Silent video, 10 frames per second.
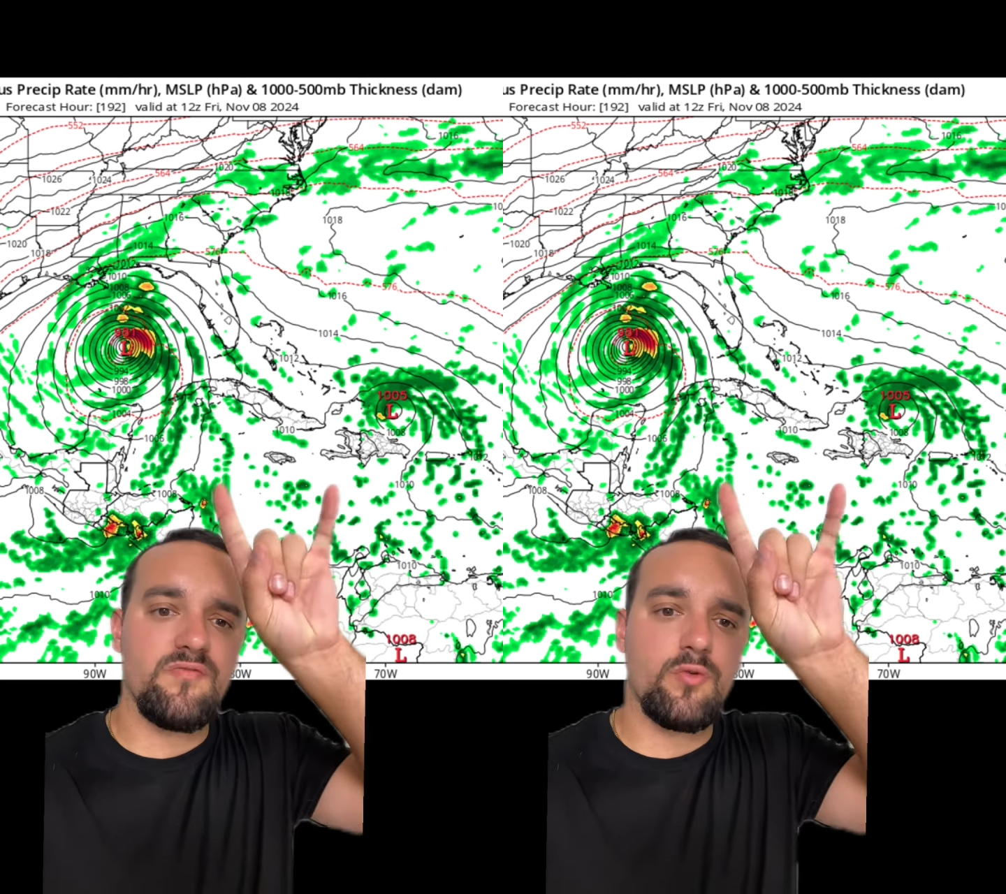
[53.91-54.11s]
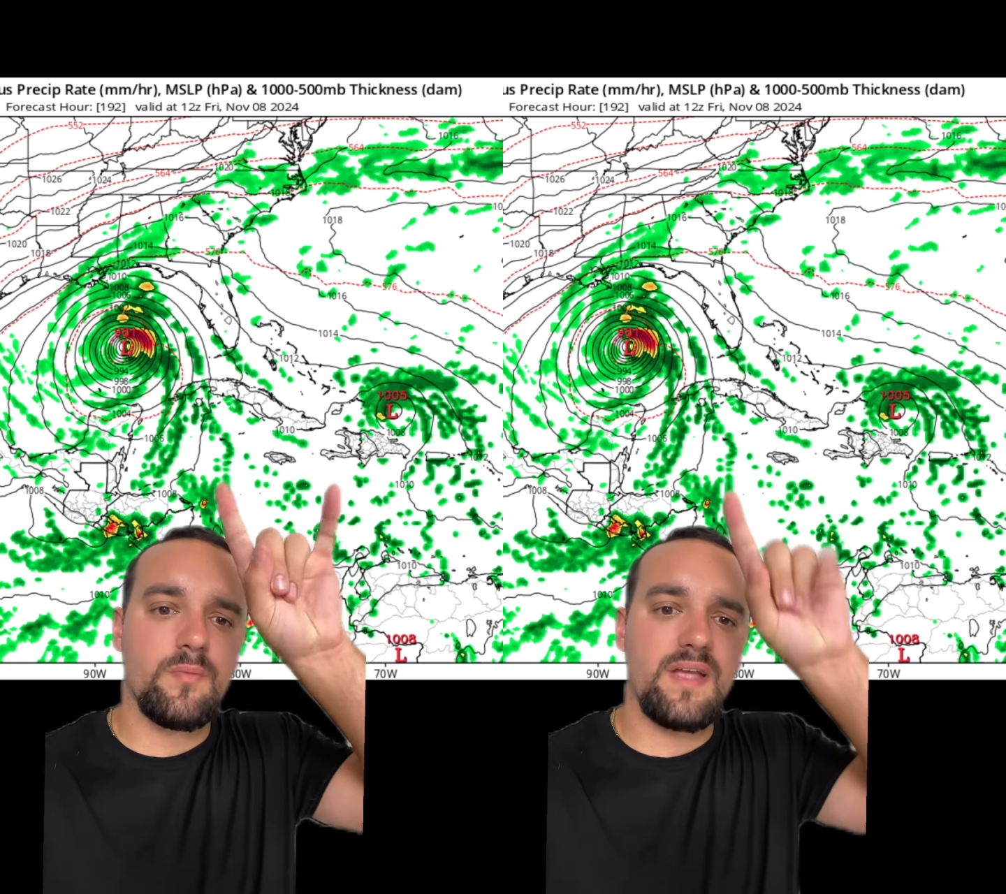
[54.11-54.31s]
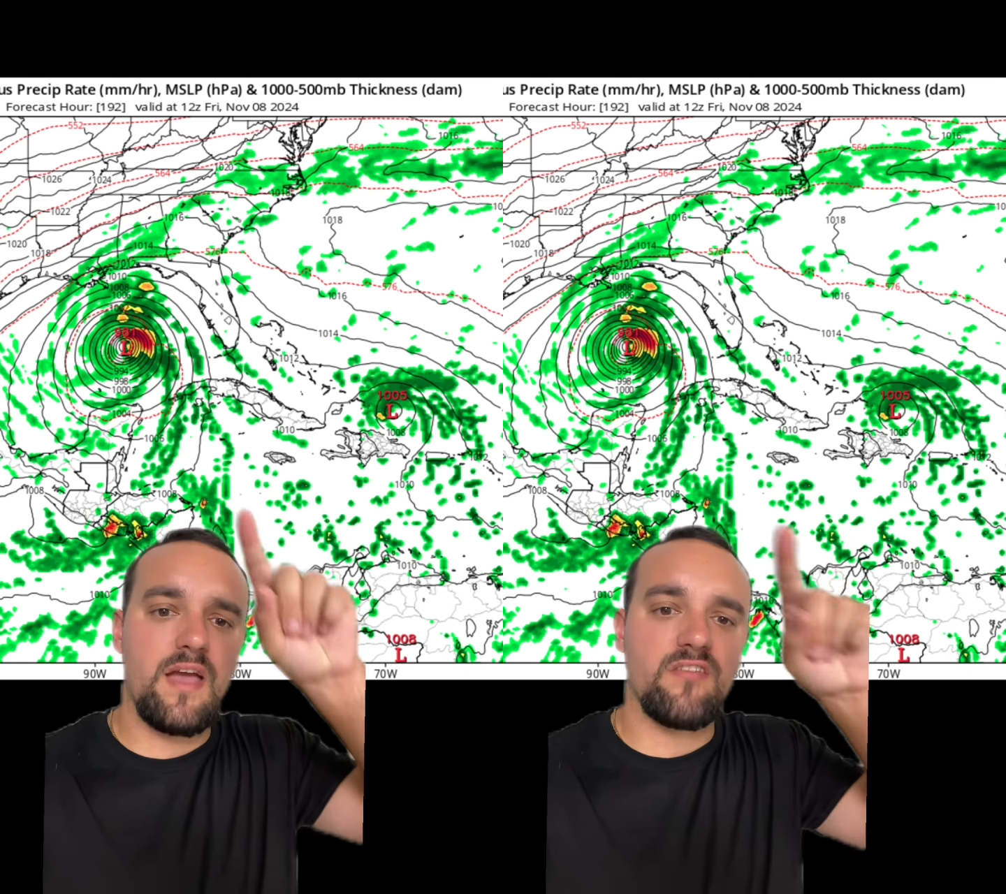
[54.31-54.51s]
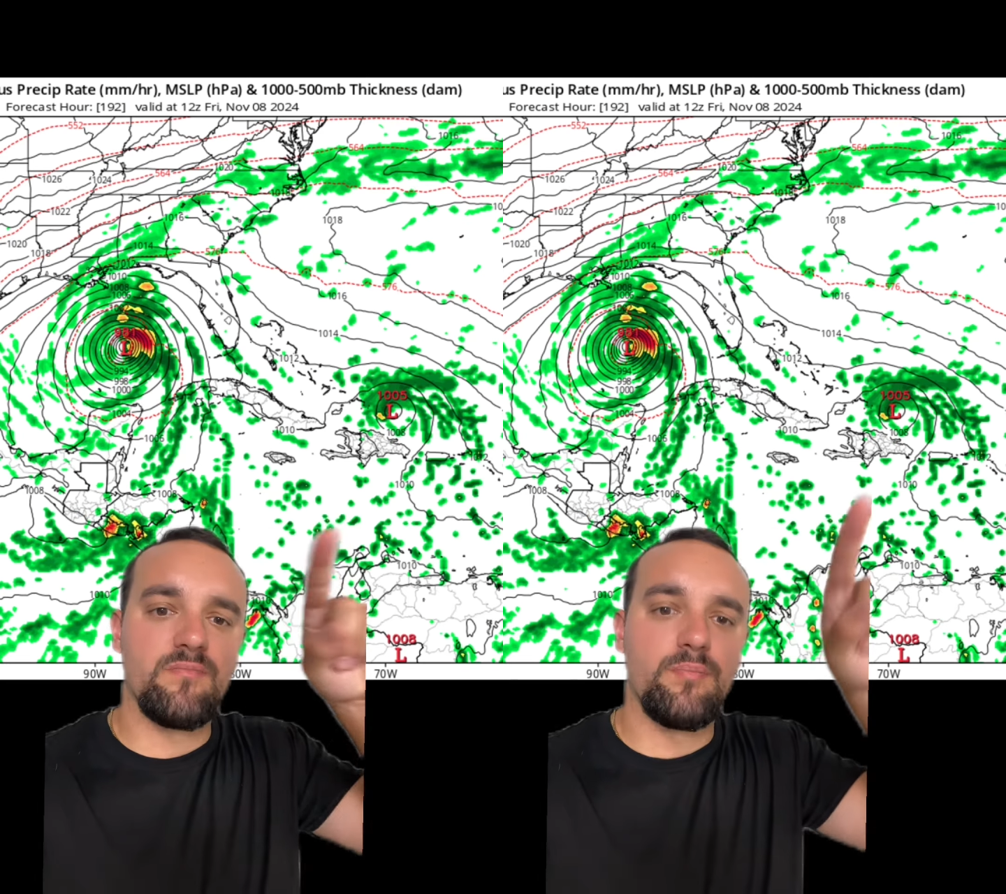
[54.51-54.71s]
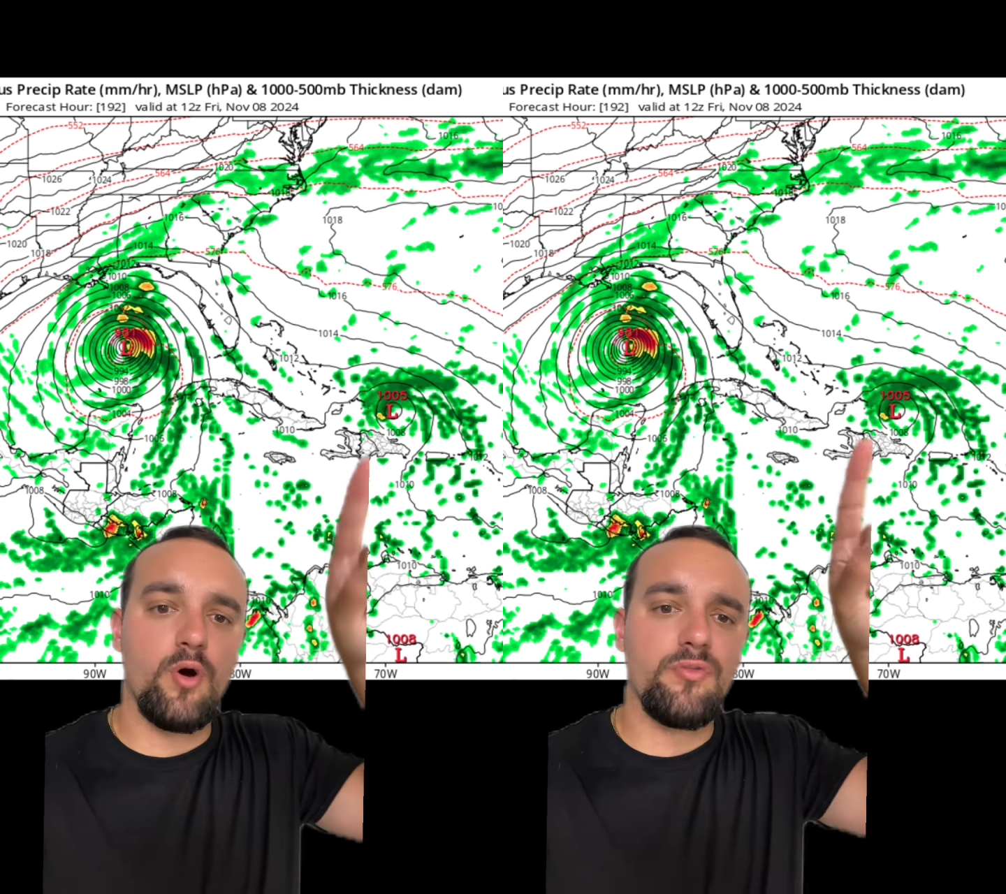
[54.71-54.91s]
forming out
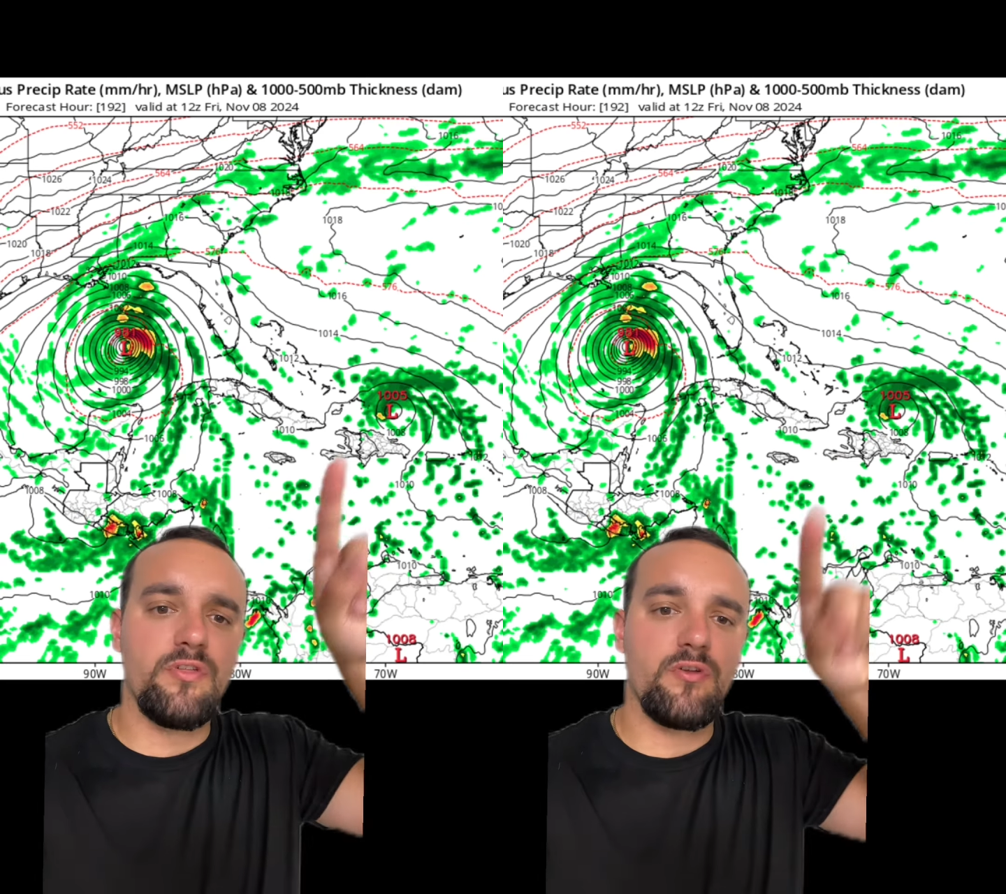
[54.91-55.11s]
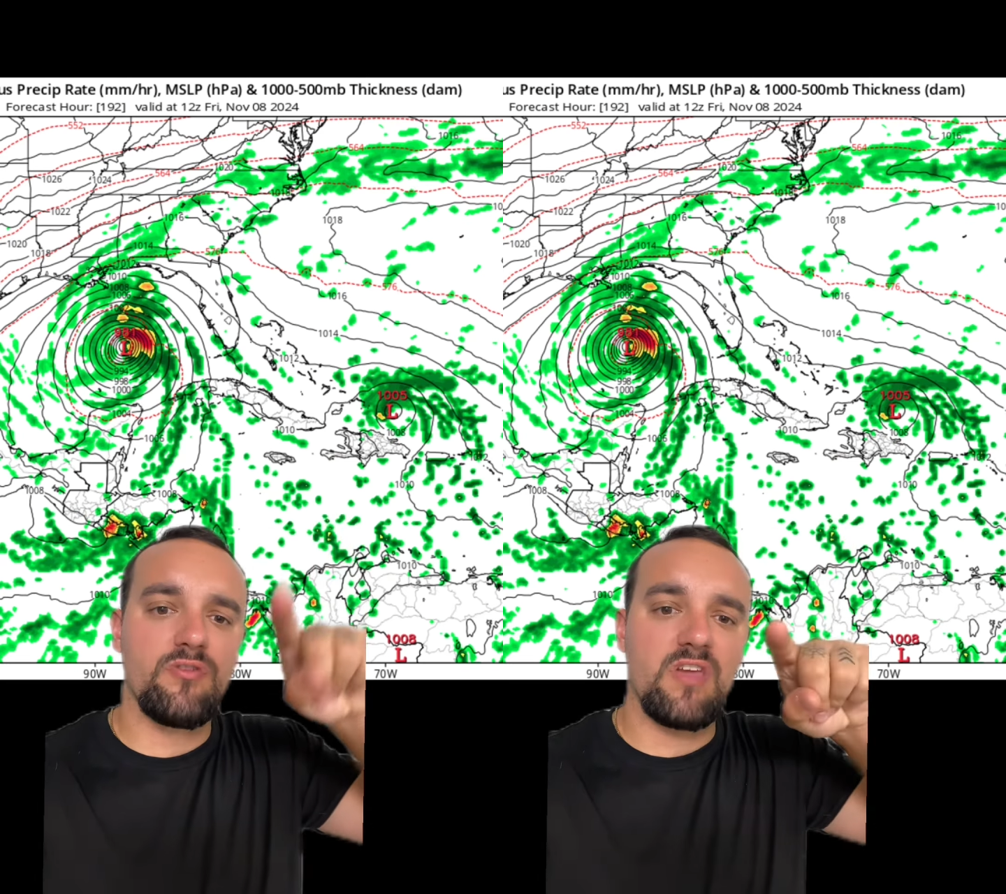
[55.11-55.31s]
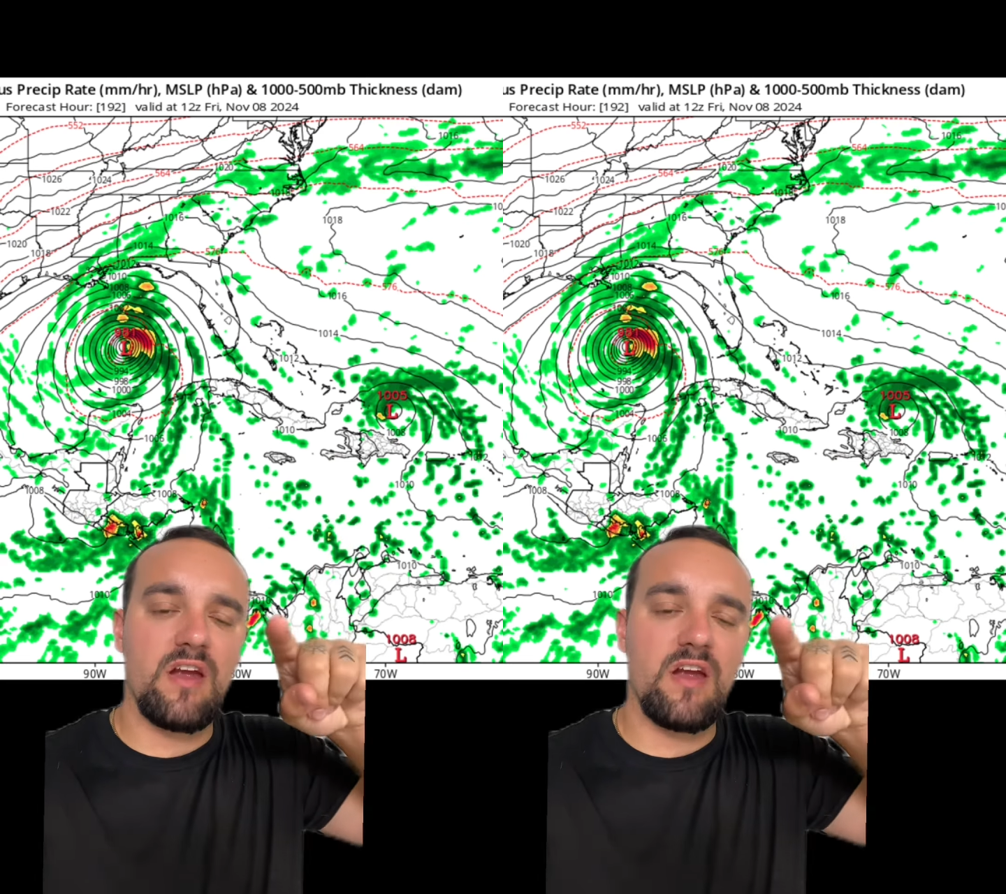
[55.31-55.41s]
of both of those